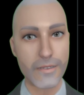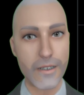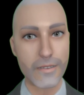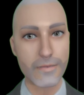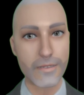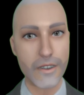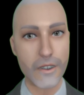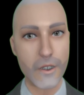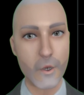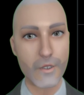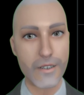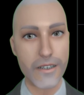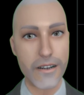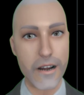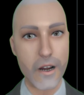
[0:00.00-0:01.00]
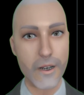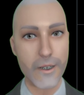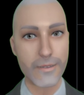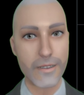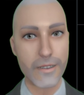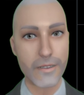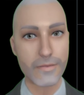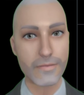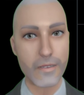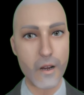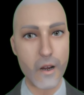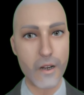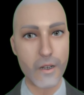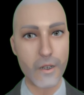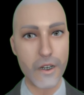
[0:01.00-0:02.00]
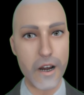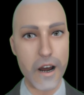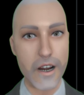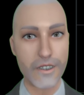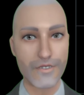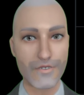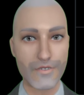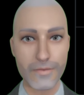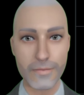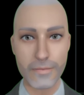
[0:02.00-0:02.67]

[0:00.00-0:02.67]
and new videos go live.